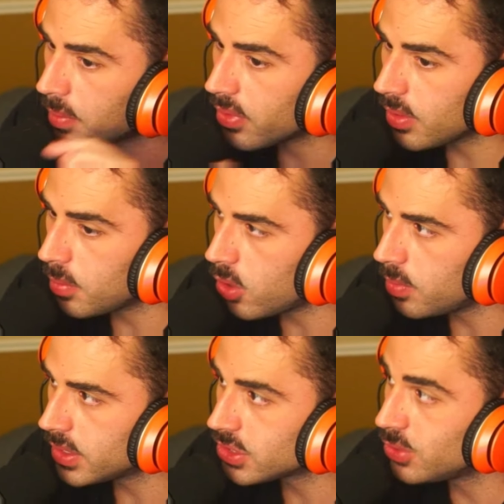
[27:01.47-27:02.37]
the
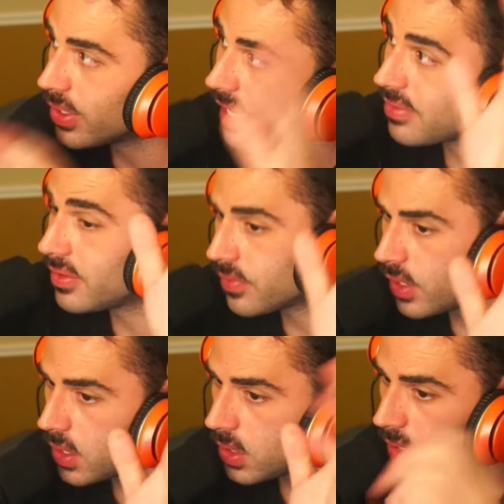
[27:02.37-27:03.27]
moments you were having
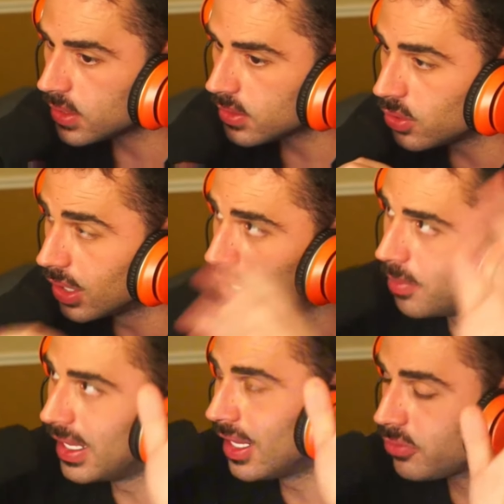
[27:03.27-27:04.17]
fun on it. Like, oh,
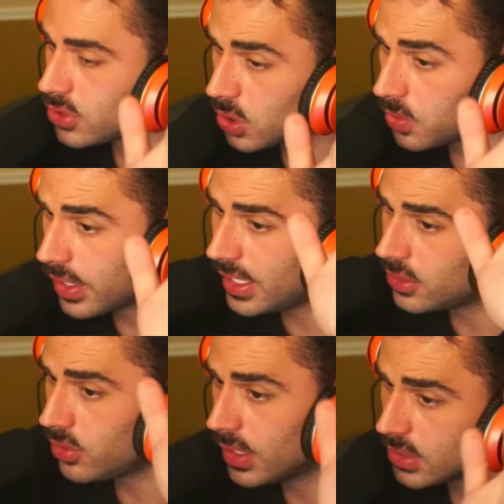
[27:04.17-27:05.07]
my life was so great in
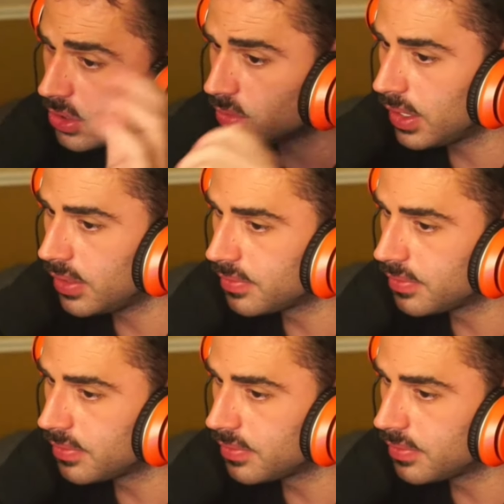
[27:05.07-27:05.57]
2012,